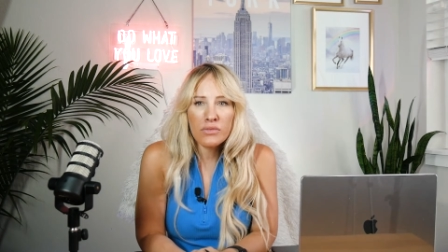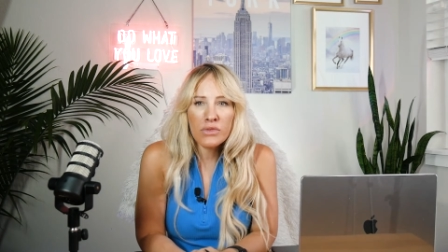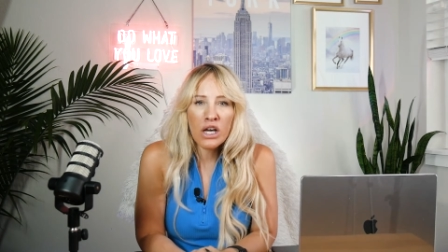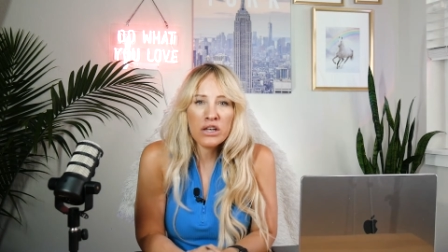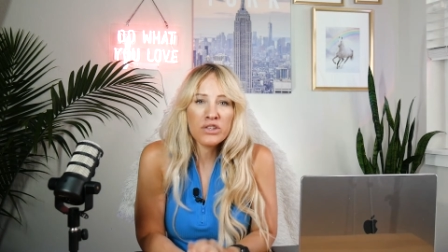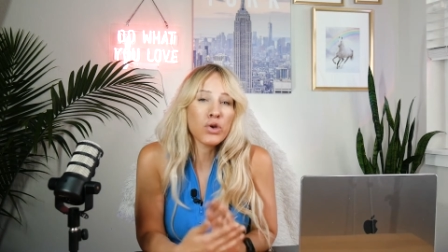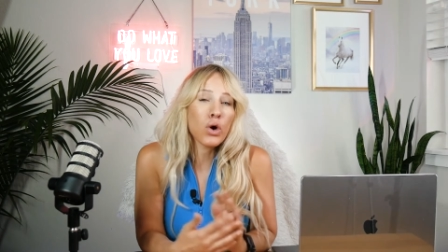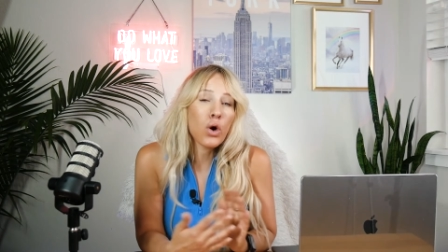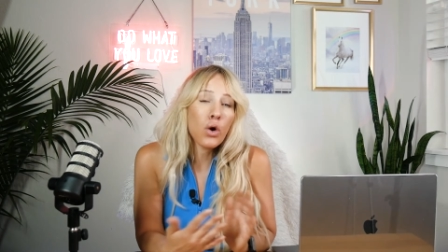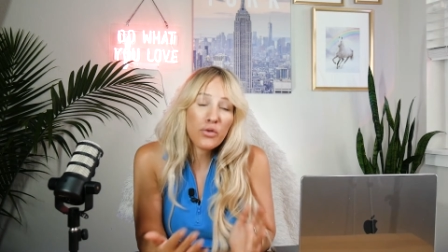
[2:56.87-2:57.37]

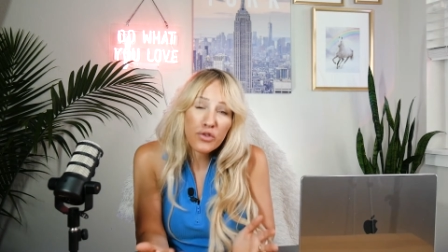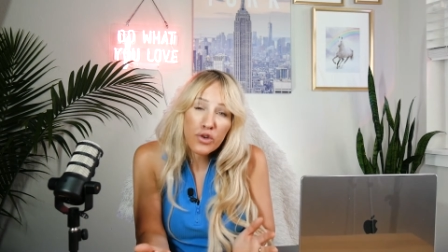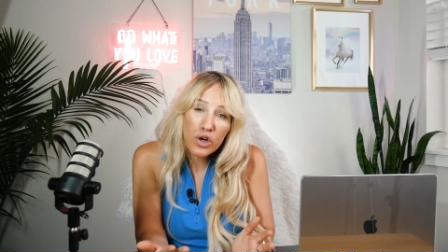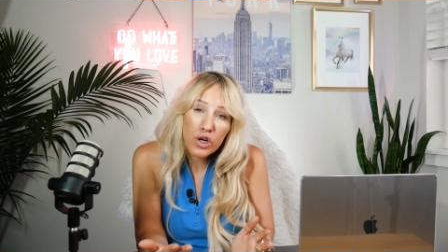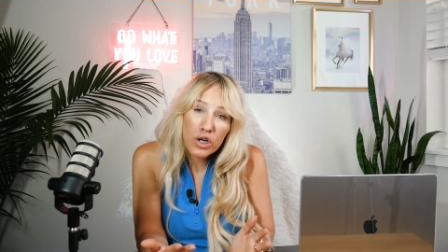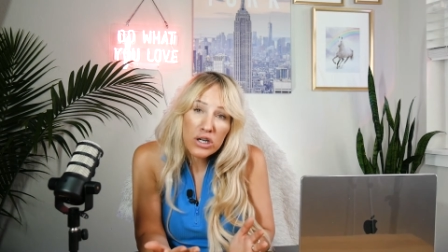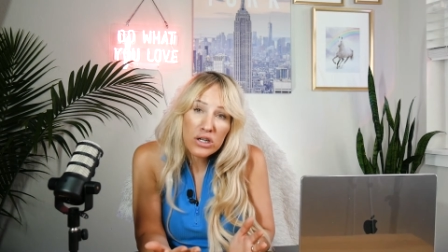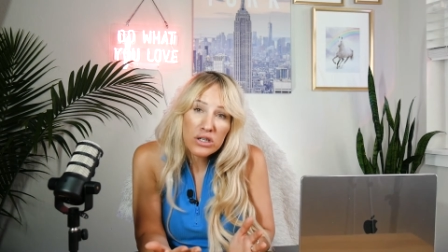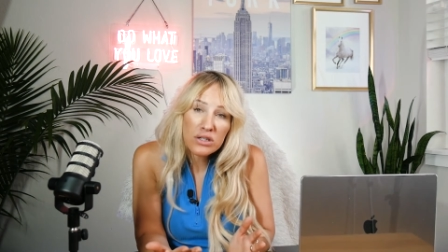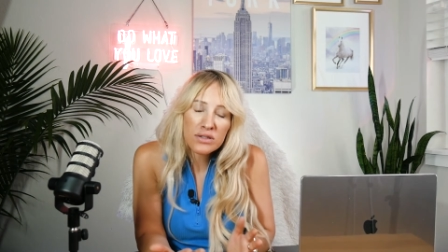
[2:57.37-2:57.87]
So of
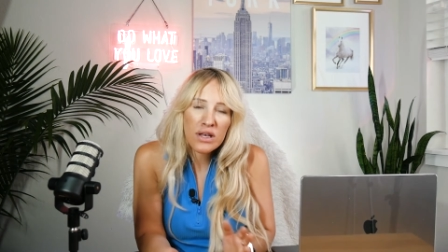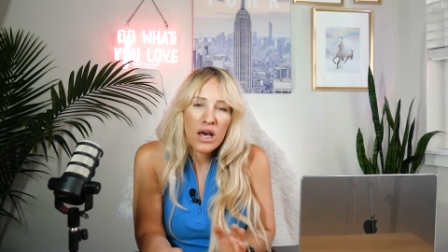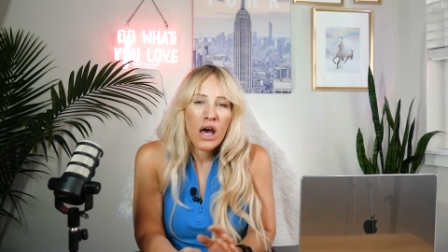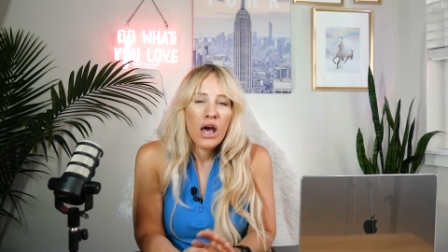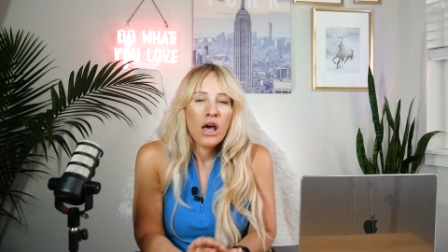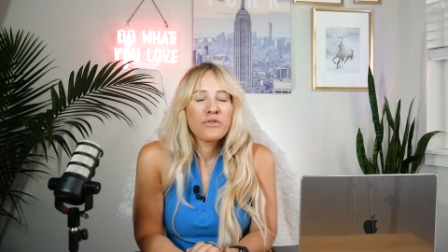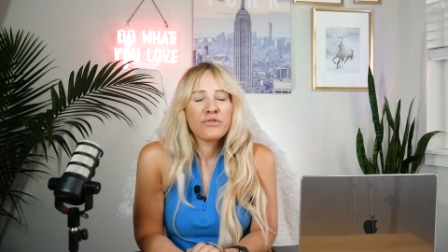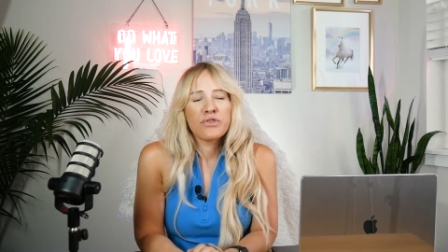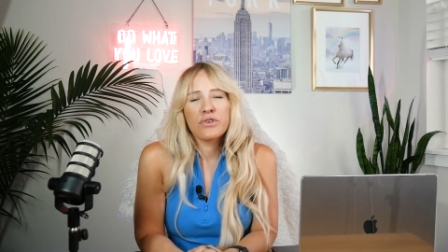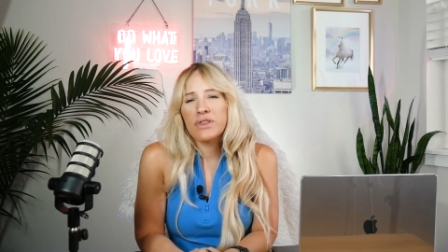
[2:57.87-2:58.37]
course,
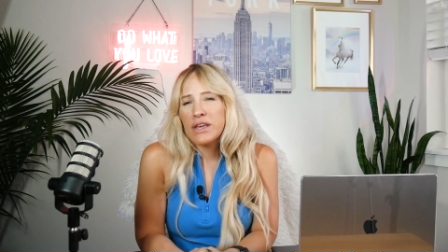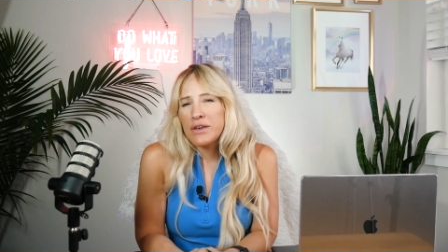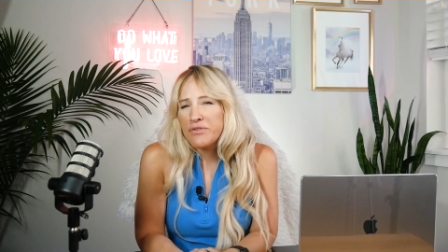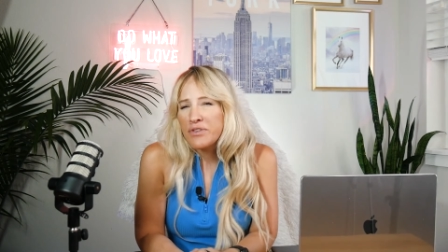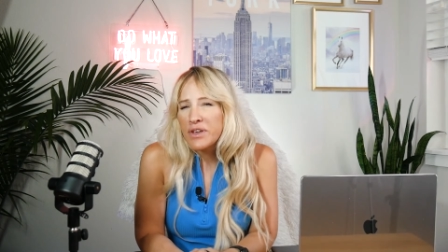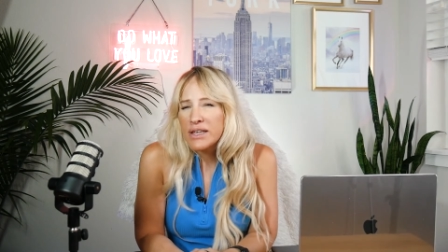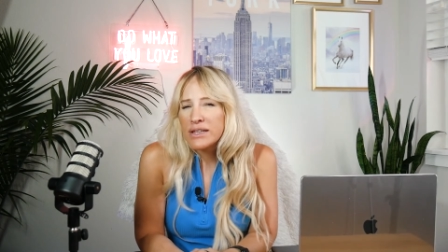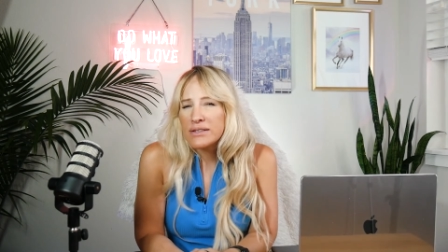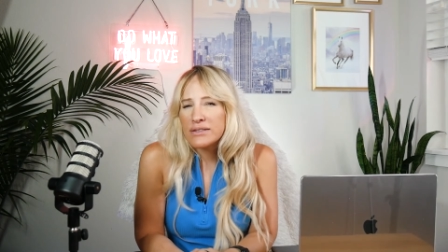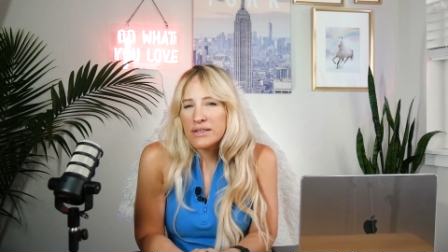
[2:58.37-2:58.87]
for the
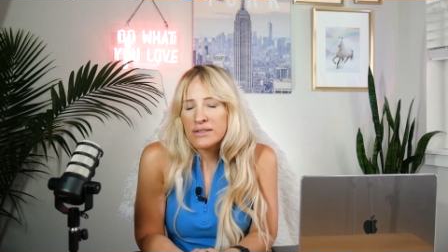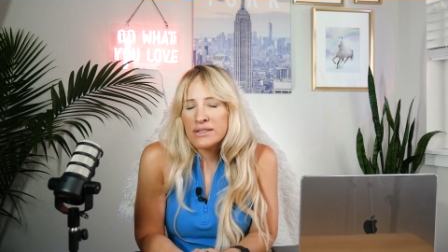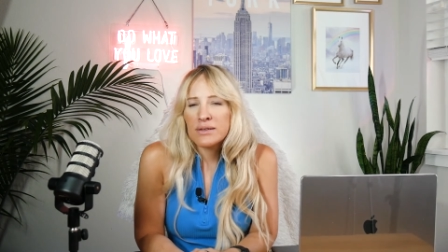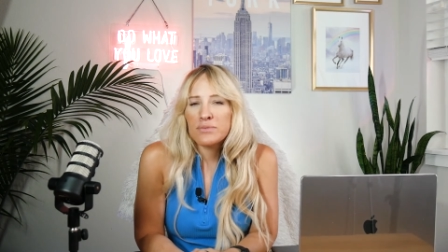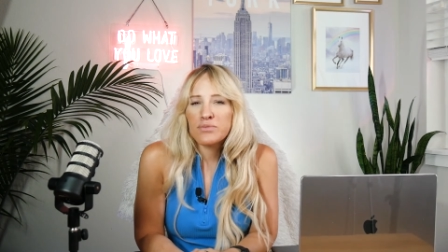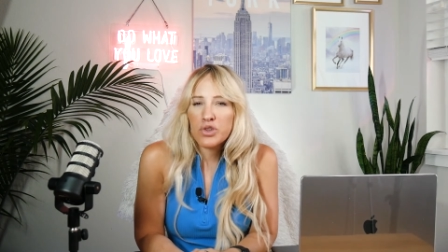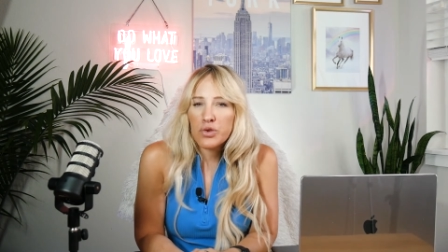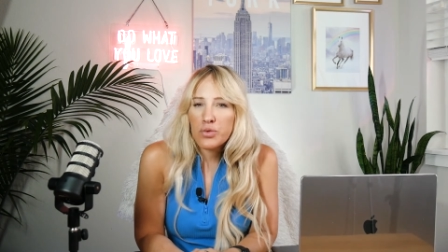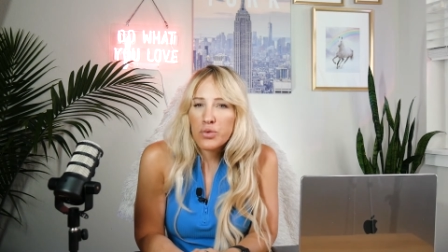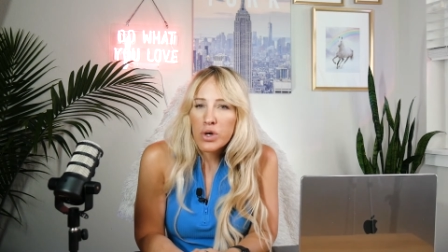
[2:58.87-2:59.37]
affiliate system
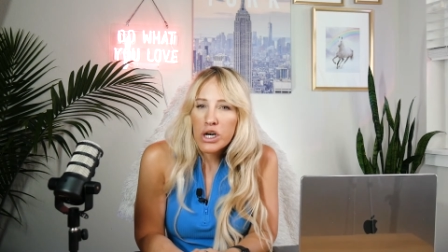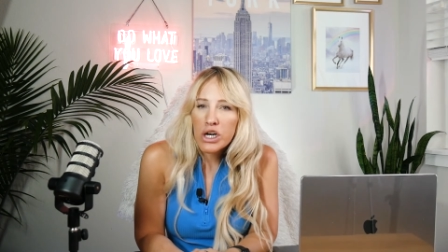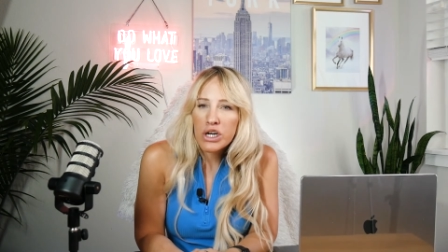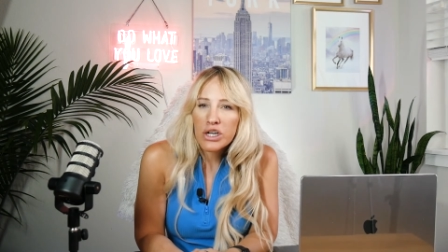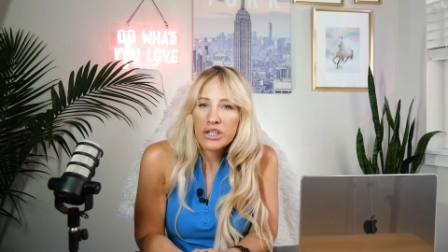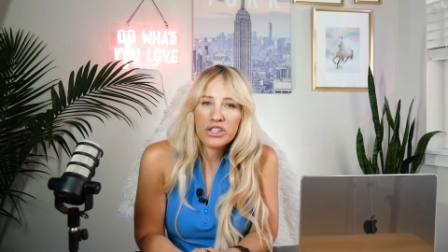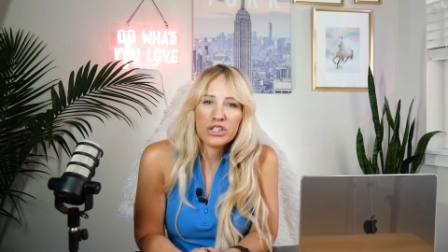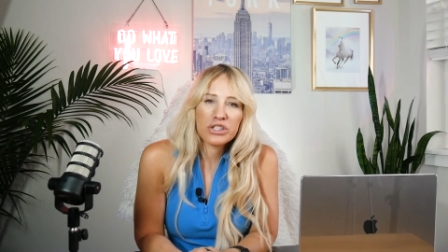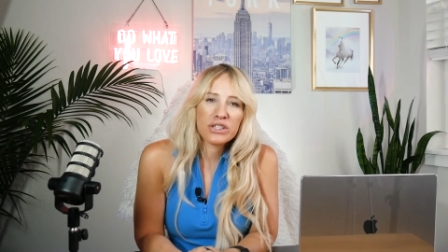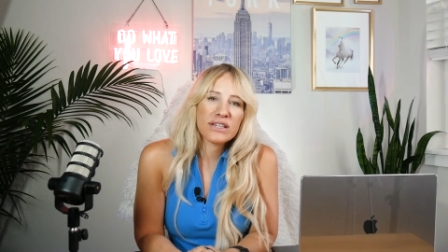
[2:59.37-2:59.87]
to
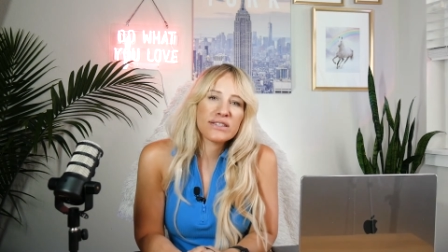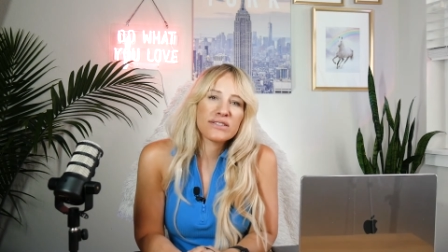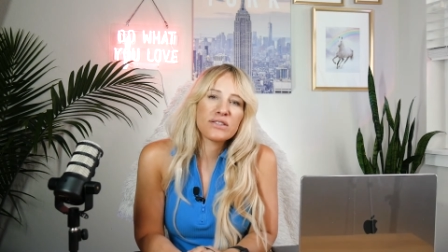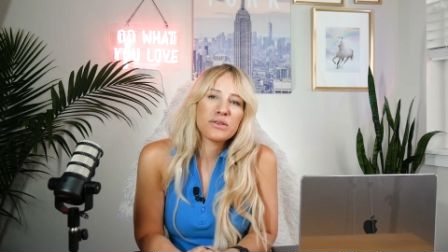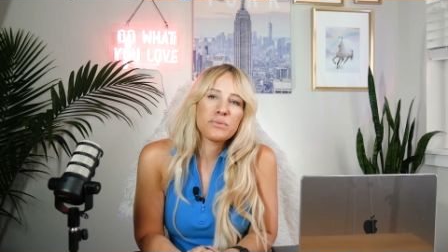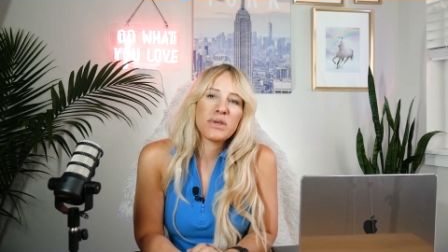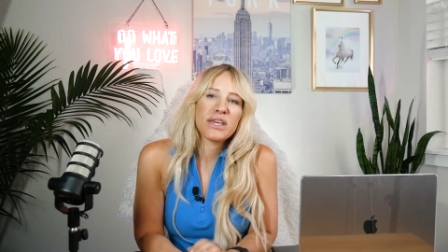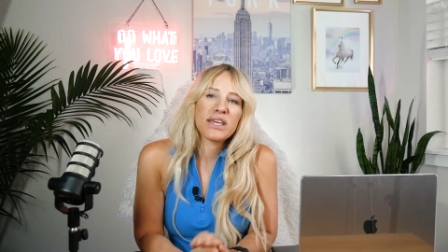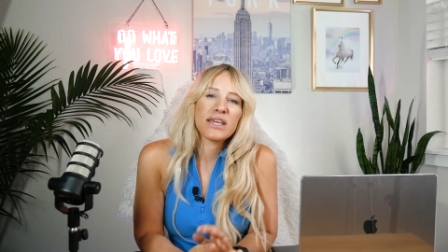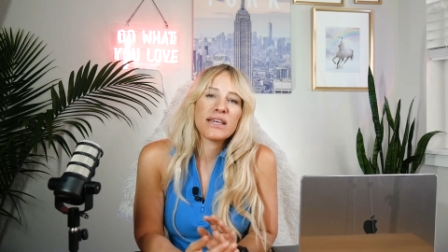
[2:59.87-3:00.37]
work, there needs to
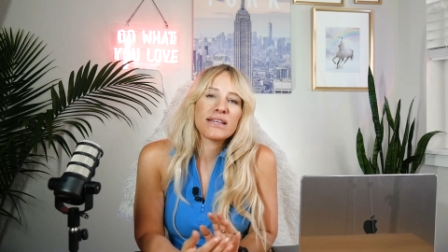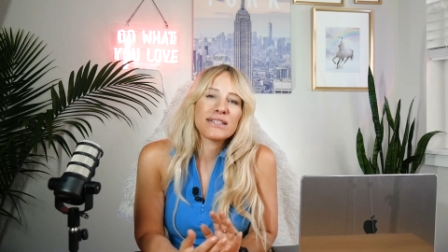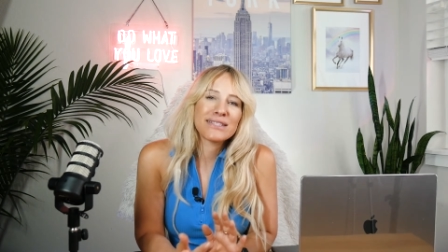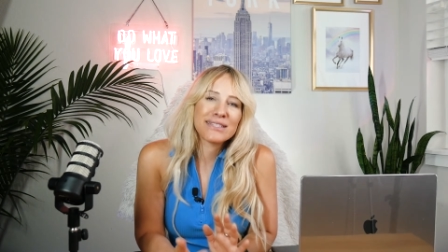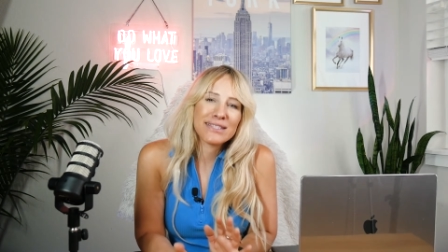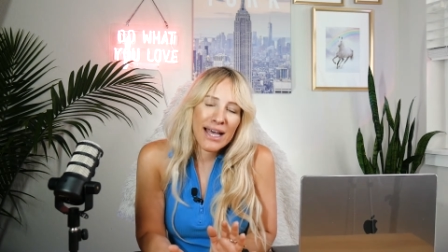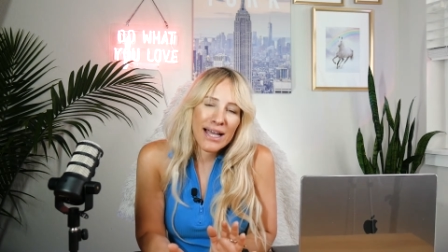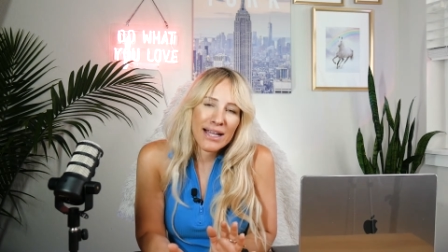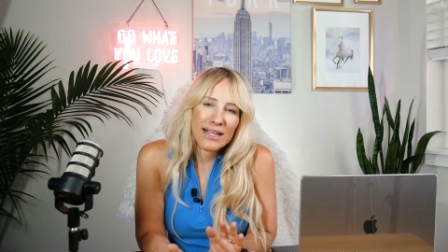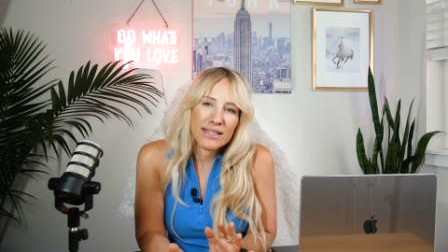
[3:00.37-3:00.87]
be
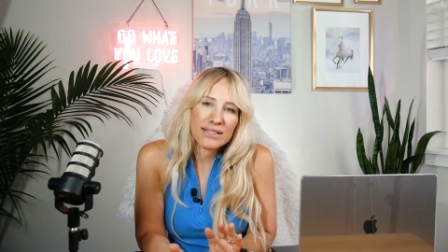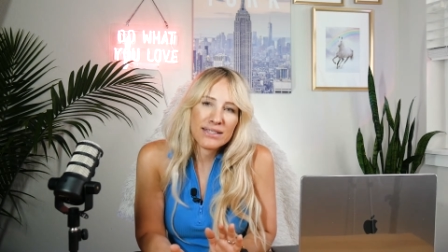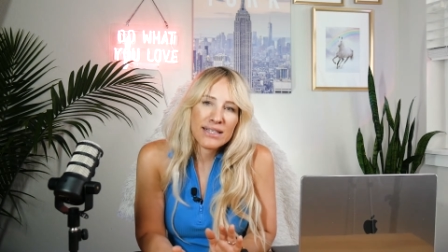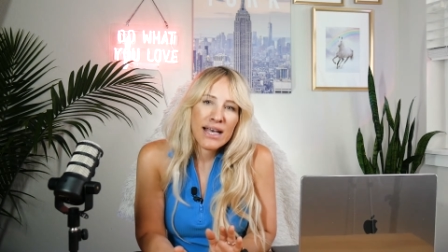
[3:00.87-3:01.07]
sales,